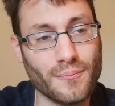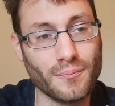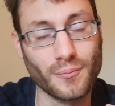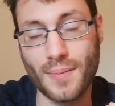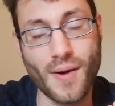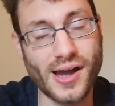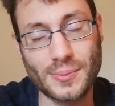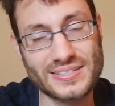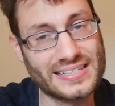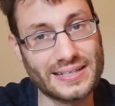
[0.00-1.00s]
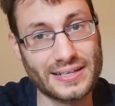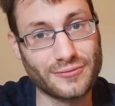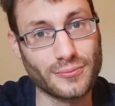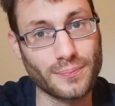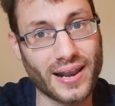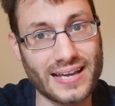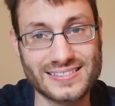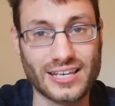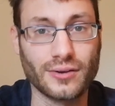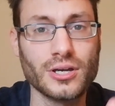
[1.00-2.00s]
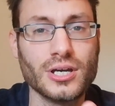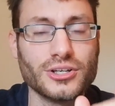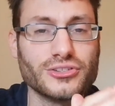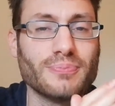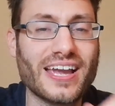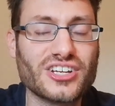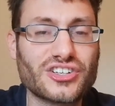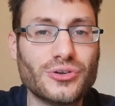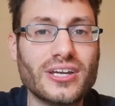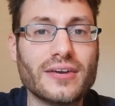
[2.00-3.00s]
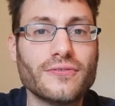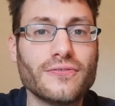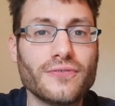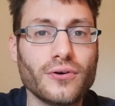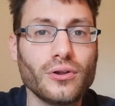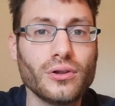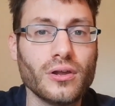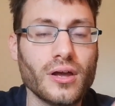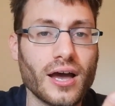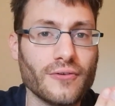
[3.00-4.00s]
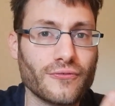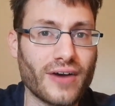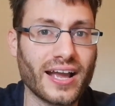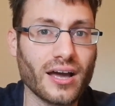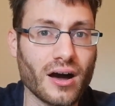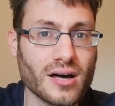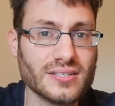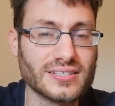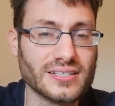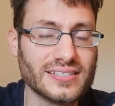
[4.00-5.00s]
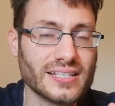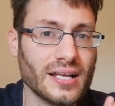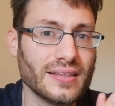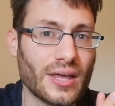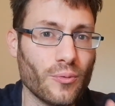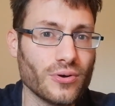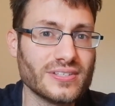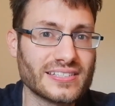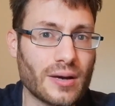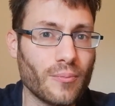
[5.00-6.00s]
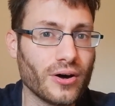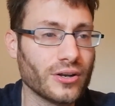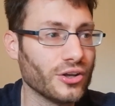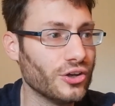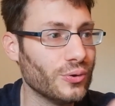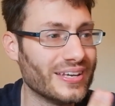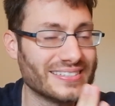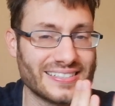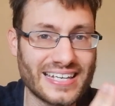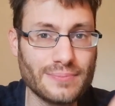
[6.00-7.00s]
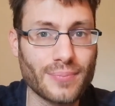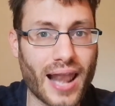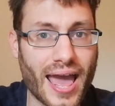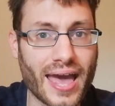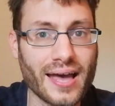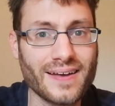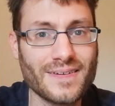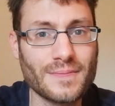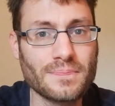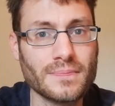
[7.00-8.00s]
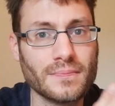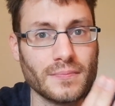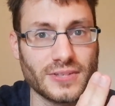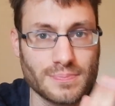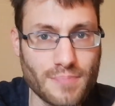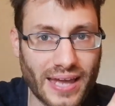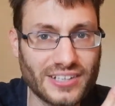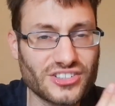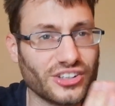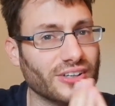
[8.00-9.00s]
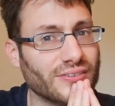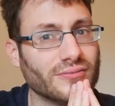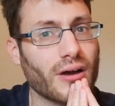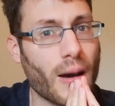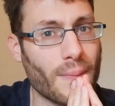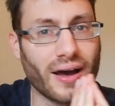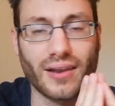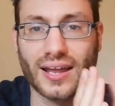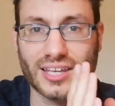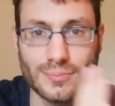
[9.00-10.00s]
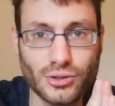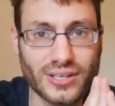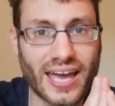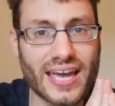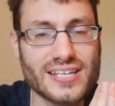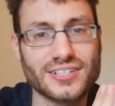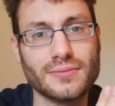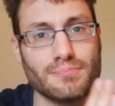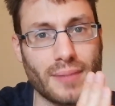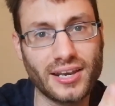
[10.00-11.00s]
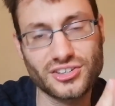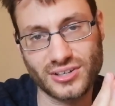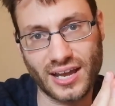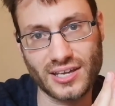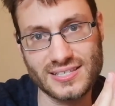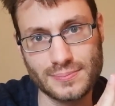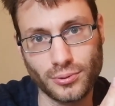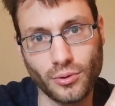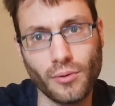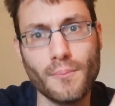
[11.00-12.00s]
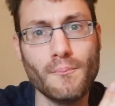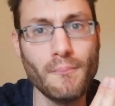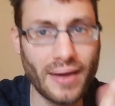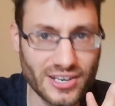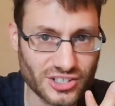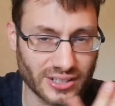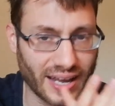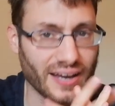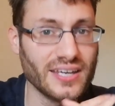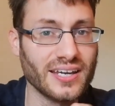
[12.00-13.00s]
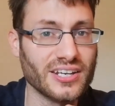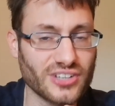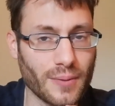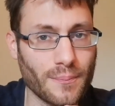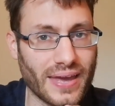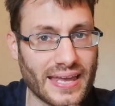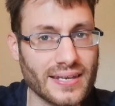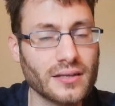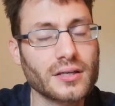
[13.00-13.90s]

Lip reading: my mind was in a different place. So just make sure you give full and frank answers. They want someone who is a team player. Just mention about like communication, mention how you support, mention how you're going to jump in,